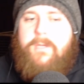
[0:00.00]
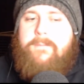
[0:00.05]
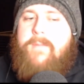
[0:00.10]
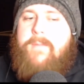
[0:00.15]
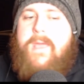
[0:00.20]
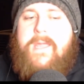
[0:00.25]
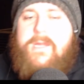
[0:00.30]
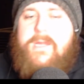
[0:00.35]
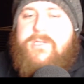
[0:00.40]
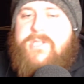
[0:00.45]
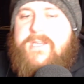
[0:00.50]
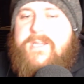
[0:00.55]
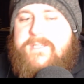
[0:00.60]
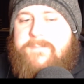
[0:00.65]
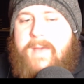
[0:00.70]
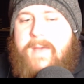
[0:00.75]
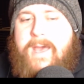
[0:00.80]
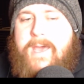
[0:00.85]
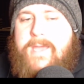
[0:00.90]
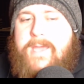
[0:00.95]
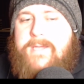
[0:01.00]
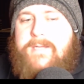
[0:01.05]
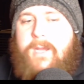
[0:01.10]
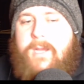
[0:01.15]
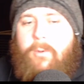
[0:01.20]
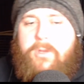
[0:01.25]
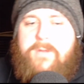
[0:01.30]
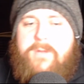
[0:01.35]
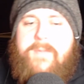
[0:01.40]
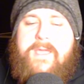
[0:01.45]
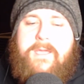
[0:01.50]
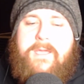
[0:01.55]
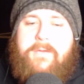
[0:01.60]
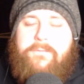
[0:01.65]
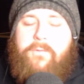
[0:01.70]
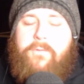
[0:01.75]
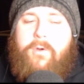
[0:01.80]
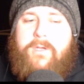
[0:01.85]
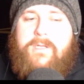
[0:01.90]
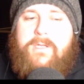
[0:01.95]
Mate, she's mine. I want to make a
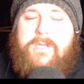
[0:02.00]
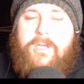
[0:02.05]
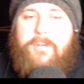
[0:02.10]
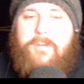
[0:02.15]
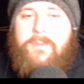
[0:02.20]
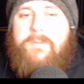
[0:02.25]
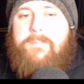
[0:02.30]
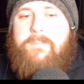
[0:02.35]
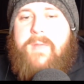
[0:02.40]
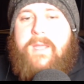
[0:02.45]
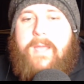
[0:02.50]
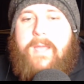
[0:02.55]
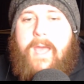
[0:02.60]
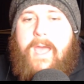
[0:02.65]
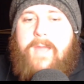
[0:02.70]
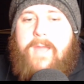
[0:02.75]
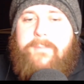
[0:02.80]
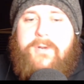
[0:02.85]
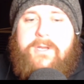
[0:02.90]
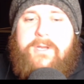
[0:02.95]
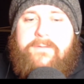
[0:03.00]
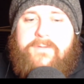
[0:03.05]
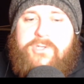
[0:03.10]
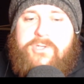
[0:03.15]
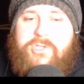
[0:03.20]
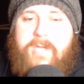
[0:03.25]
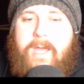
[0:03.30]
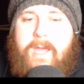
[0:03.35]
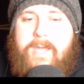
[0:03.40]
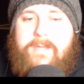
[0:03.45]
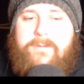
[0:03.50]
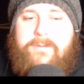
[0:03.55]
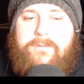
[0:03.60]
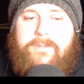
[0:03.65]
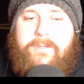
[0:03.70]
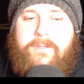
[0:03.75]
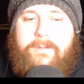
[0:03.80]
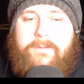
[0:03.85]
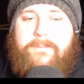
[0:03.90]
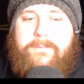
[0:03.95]
fucking human pig hybrid of a
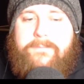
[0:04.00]
child.